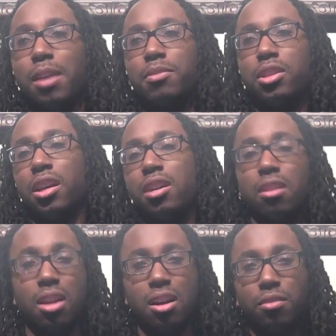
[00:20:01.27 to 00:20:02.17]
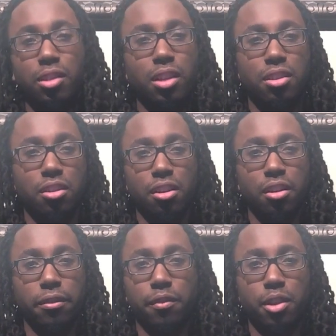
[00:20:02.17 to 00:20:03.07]
I'm just like, nah, I don't think that's good
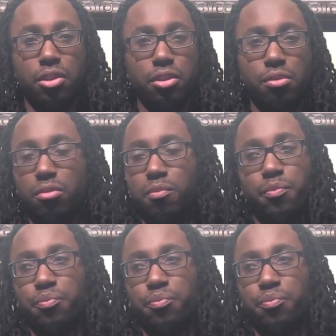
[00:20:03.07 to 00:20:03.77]
enough of an excuse.